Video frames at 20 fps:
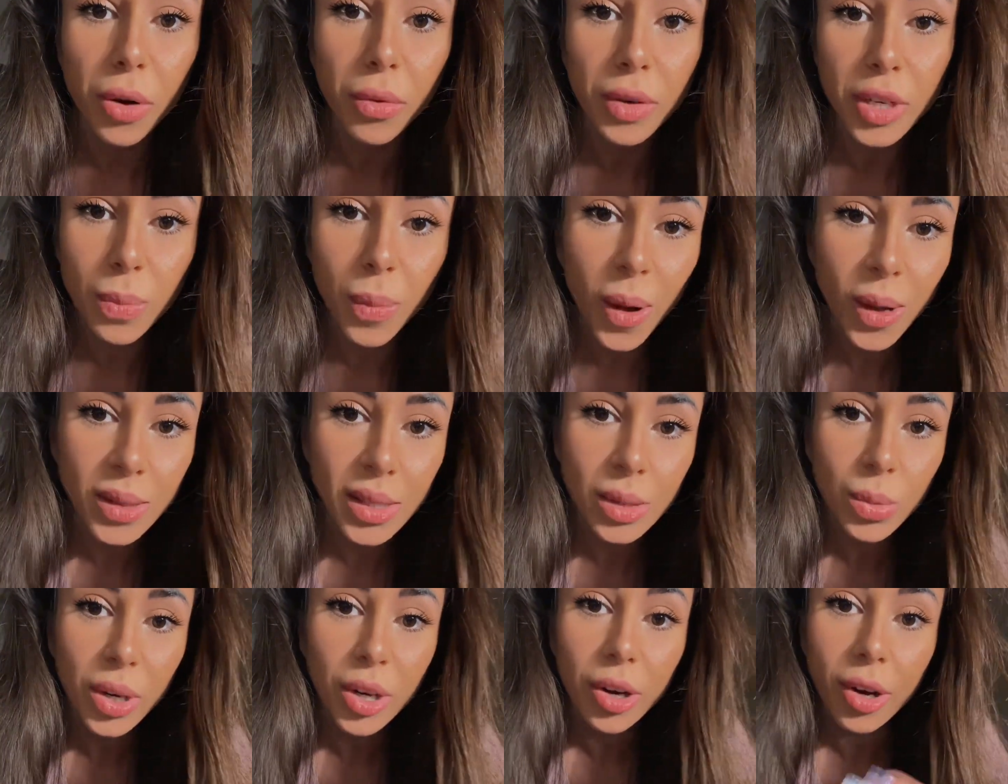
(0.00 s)

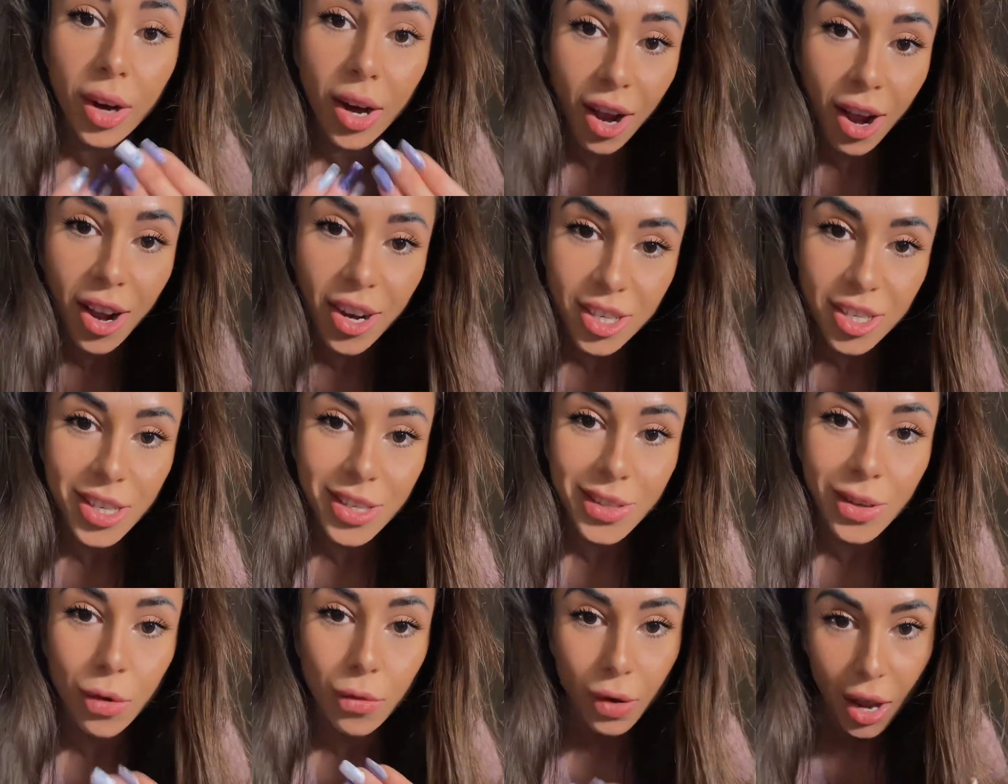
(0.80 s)
Responses when you're
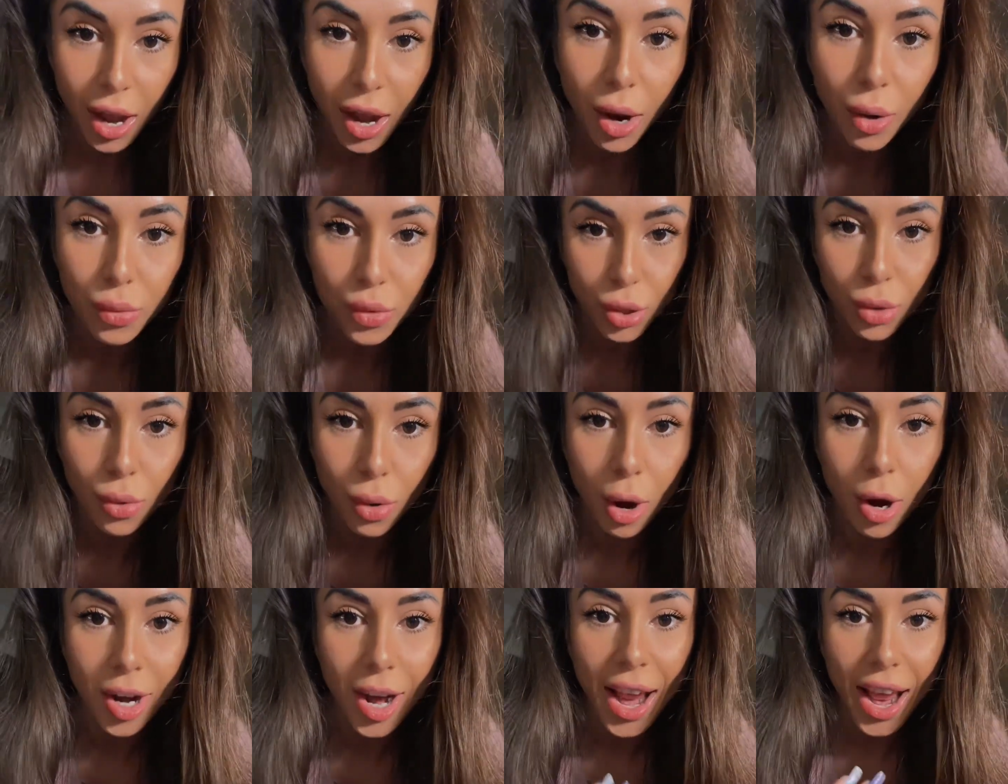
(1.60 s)
conscious of how you
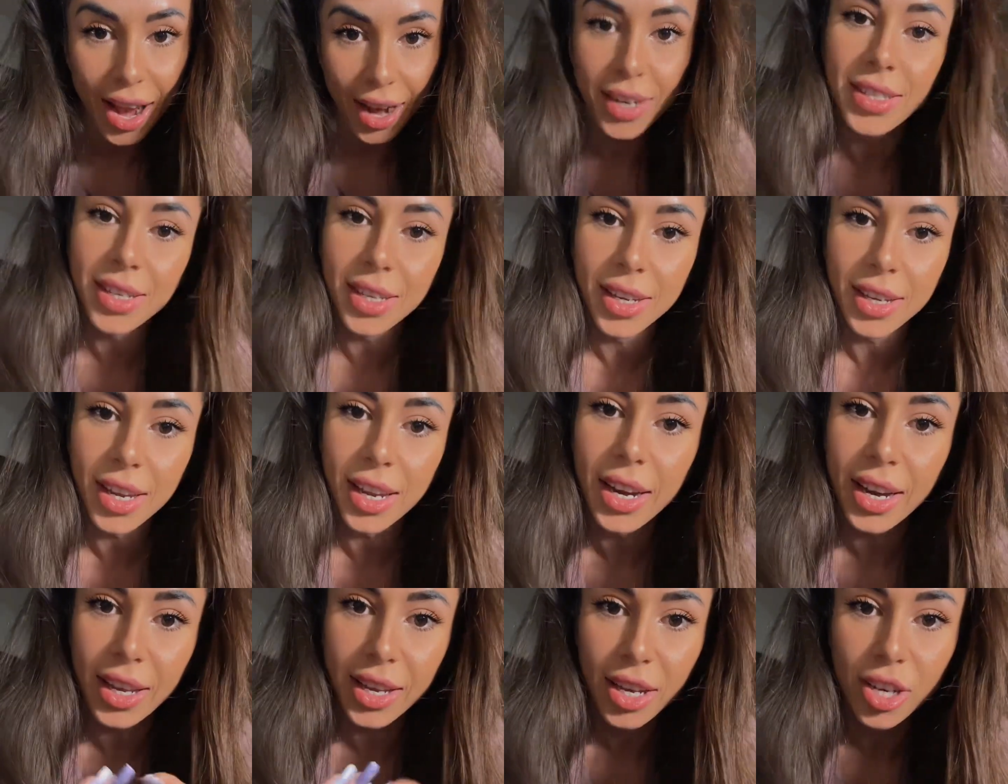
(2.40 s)
are acting
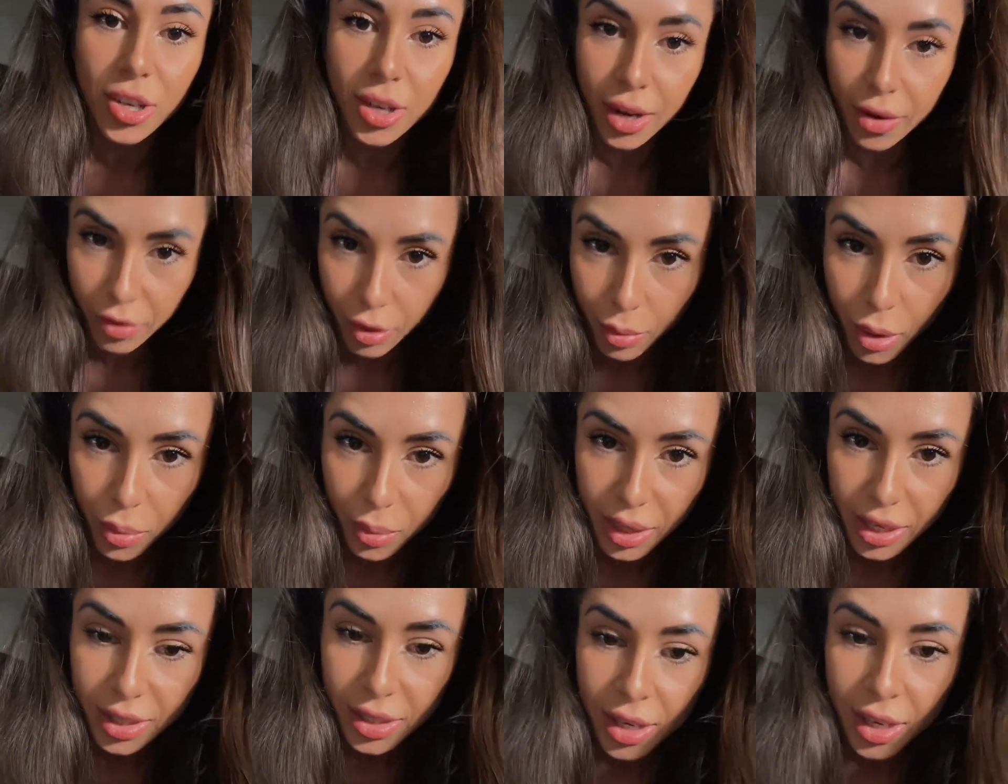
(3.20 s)
in each and every
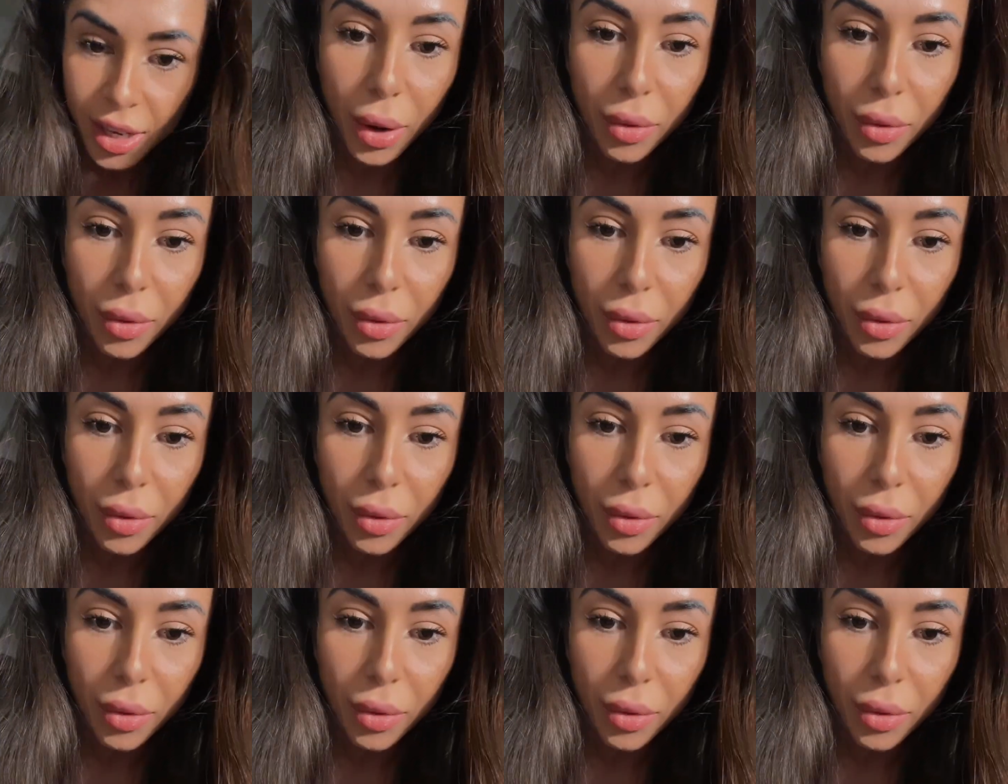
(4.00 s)
moment.